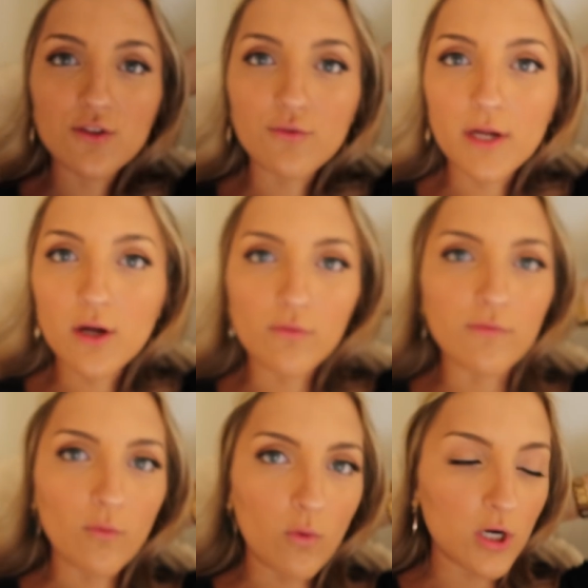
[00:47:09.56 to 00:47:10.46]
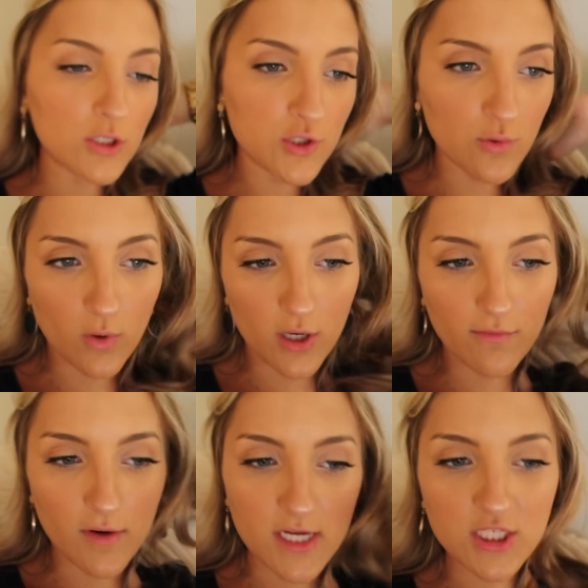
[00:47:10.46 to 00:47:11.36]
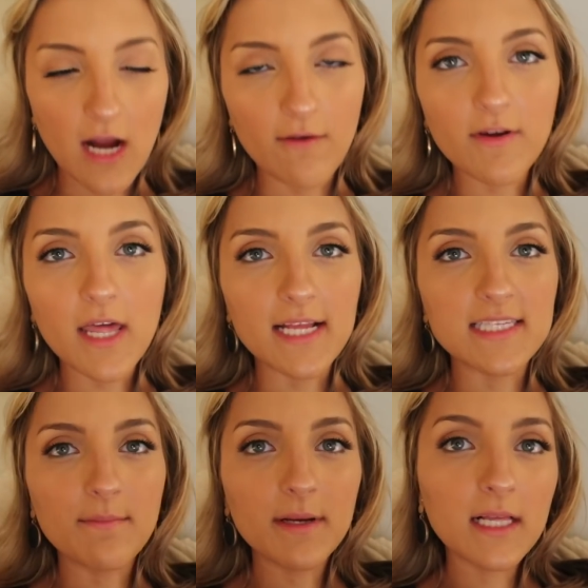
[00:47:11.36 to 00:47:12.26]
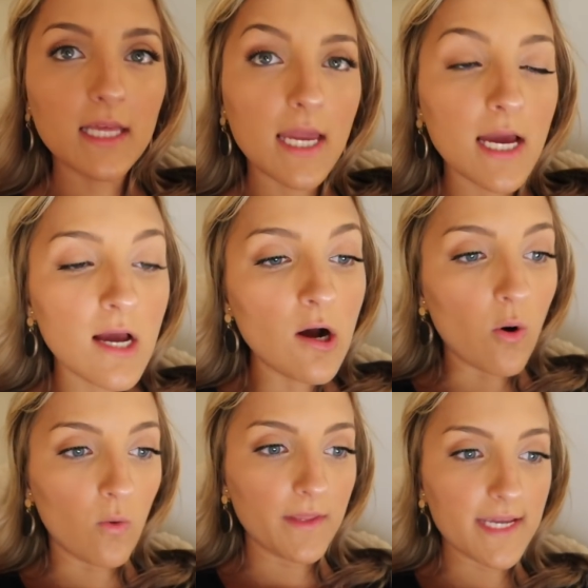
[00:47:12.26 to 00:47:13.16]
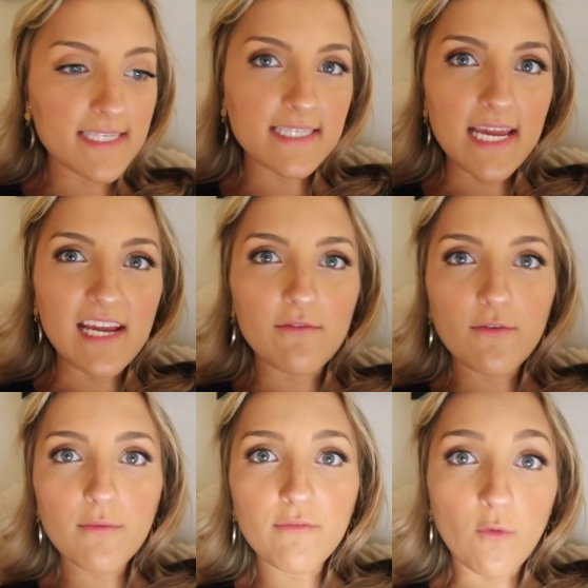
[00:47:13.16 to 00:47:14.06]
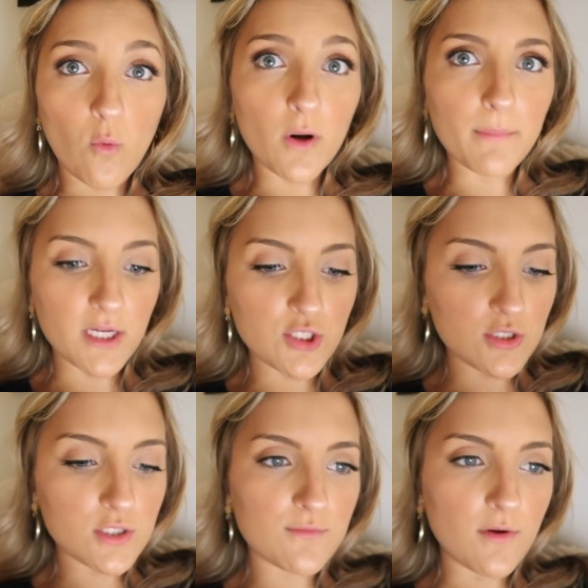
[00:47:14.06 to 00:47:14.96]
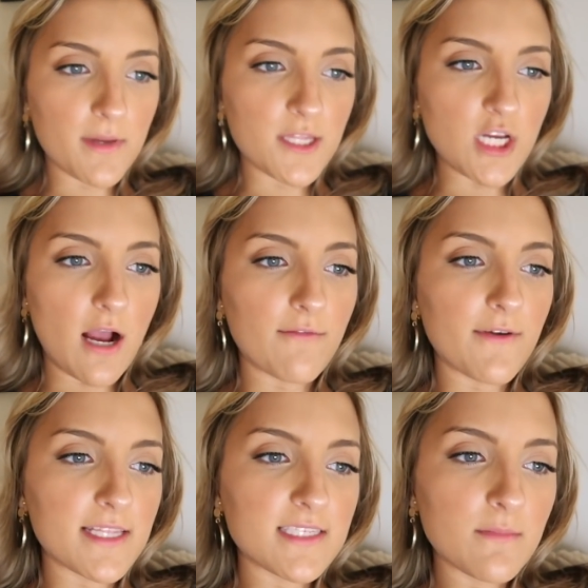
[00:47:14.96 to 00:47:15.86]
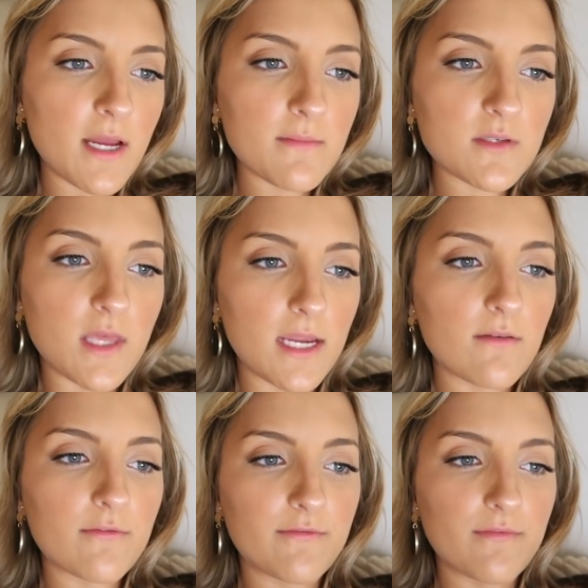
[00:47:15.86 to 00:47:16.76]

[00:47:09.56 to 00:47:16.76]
3 or 4 to work for each outfit. I typically only save 4 pictures from each outfit, sometimes like